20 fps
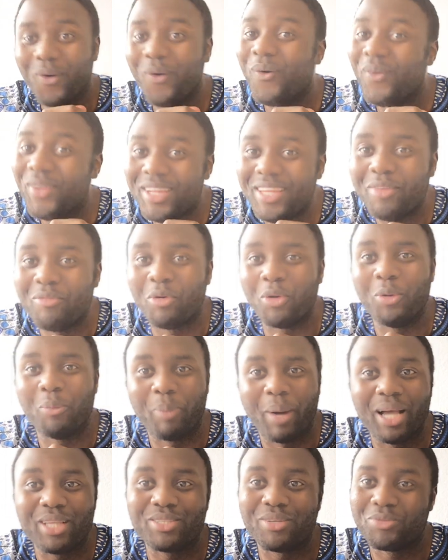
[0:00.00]
Only for the
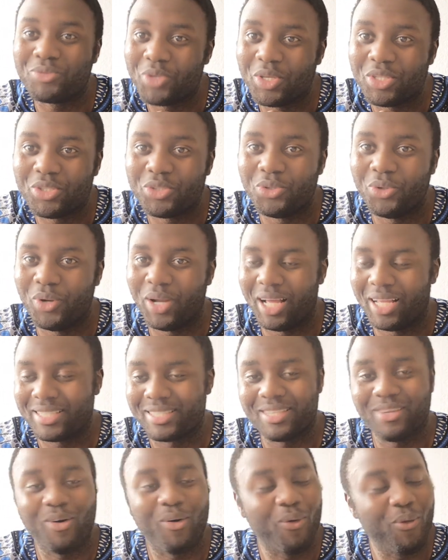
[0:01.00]
price of
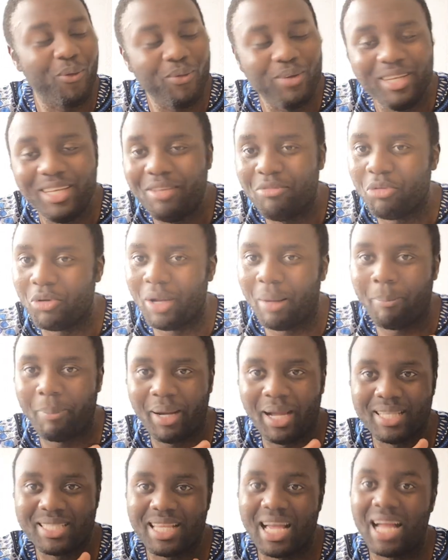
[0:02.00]
$20, only for that
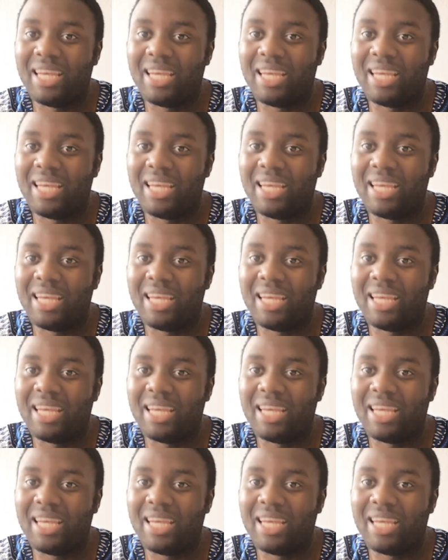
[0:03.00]
price.